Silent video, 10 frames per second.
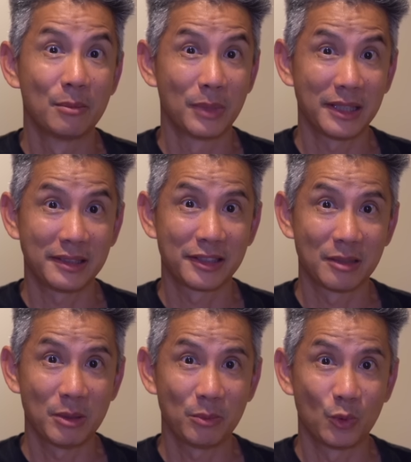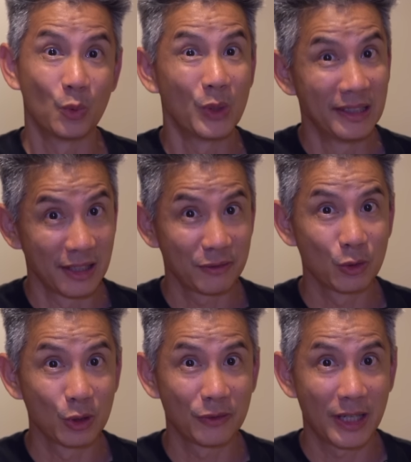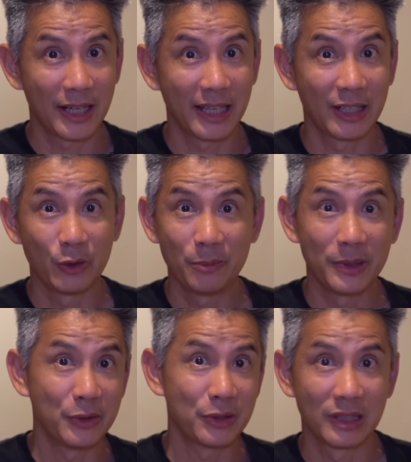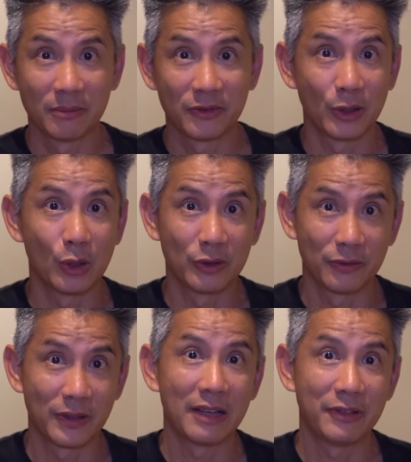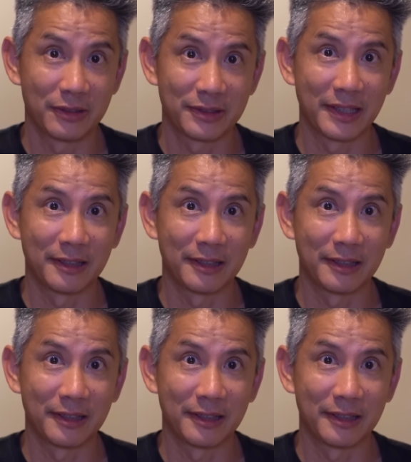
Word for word: But to sum up, we love Google Fi and we've been using them for over 5 years